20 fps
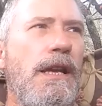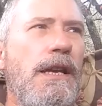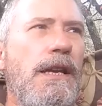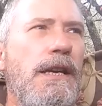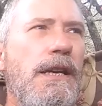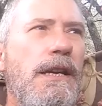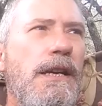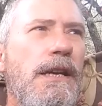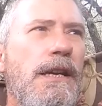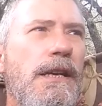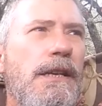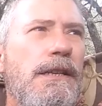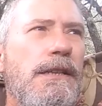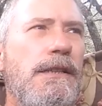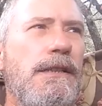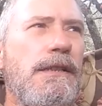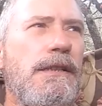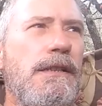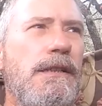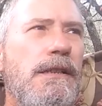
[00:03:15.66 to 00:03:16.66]

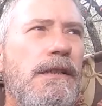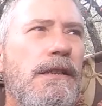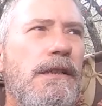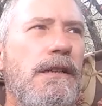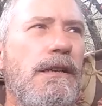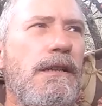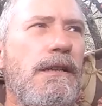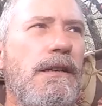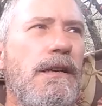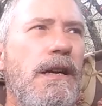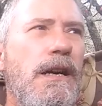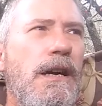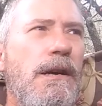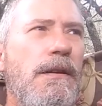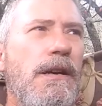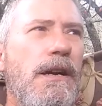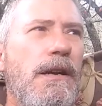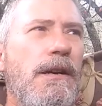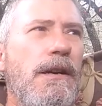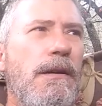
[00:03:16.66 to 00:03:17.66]
And uh,
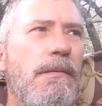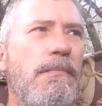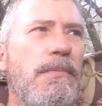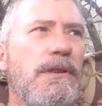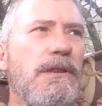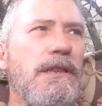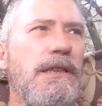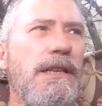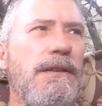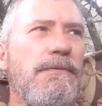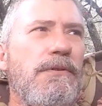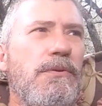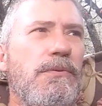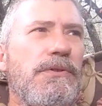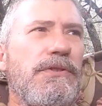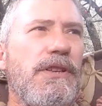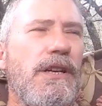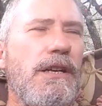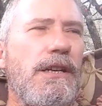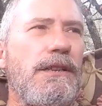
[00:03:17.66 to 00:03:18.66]
I, I believe it
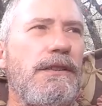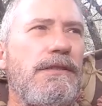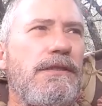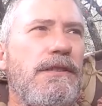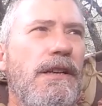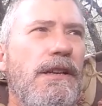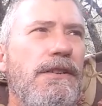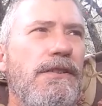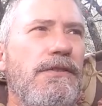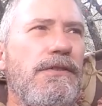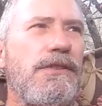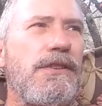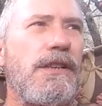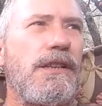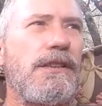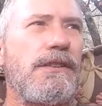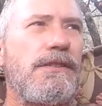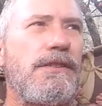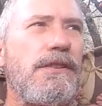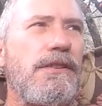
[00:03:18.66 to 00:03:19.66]
was Einstein who
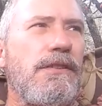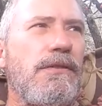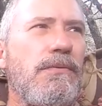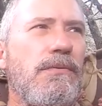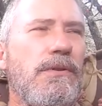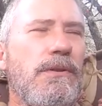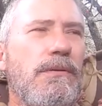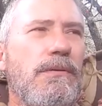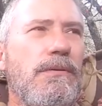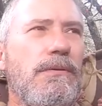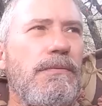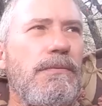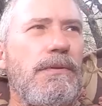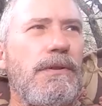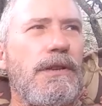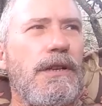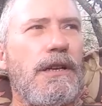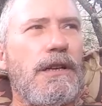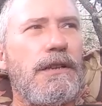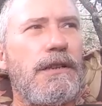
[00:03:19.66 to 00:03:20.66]
says, you know, we're,
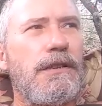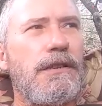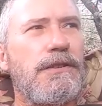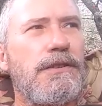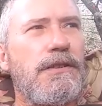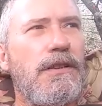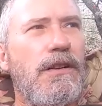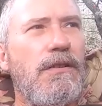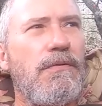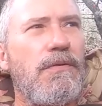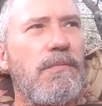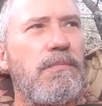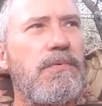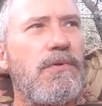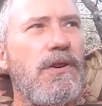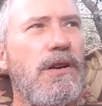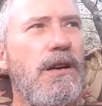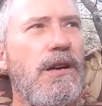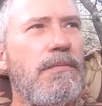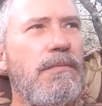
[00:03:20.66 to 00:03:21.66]
we're not going to solve a
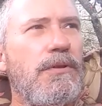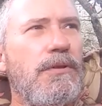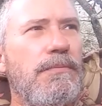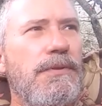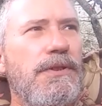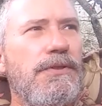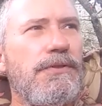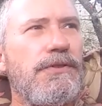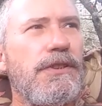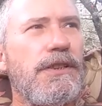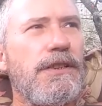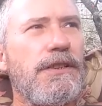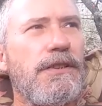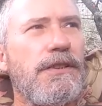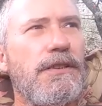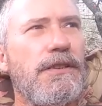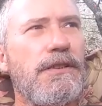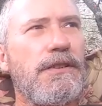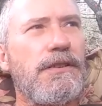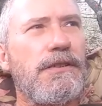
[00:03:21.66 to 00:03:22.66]
problem using
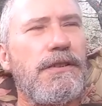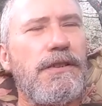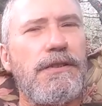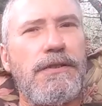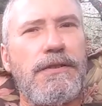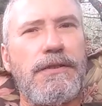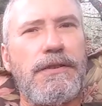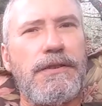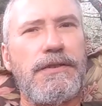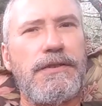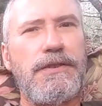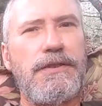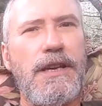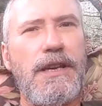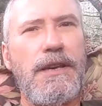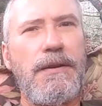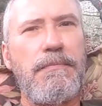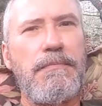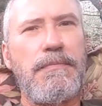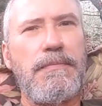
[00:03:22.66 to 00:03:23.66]
the, you know, the
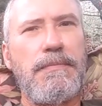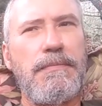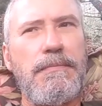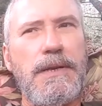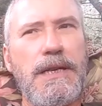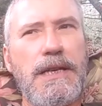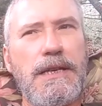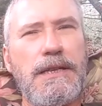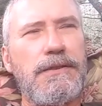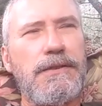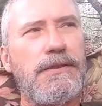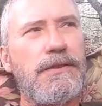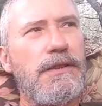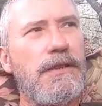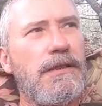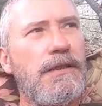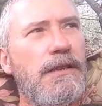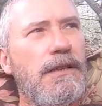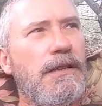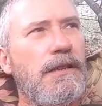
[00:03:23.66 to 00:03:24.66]
same means
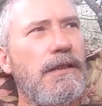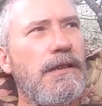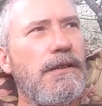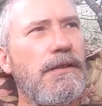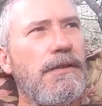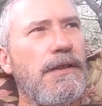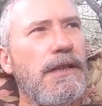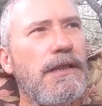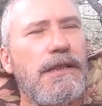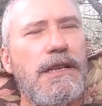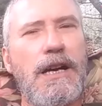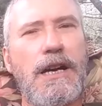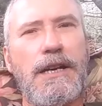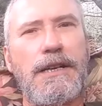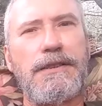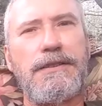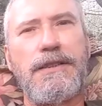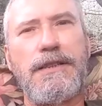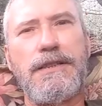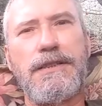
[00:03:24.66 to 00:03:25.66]
uh, that
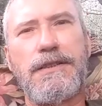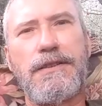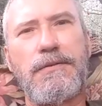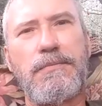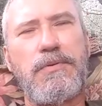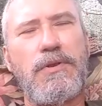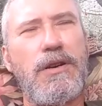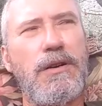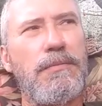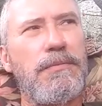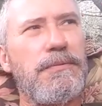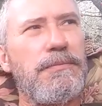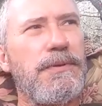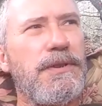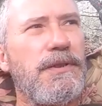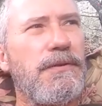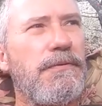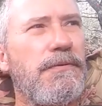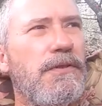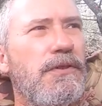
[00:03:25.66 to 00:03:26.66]
got us into the problem
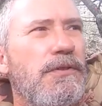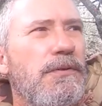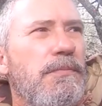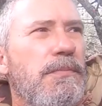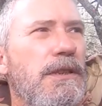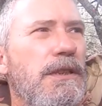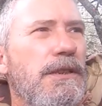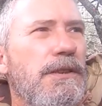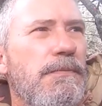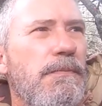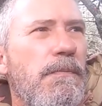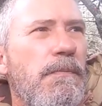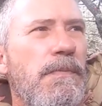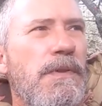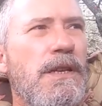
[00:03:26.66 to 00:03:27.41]
in the first place.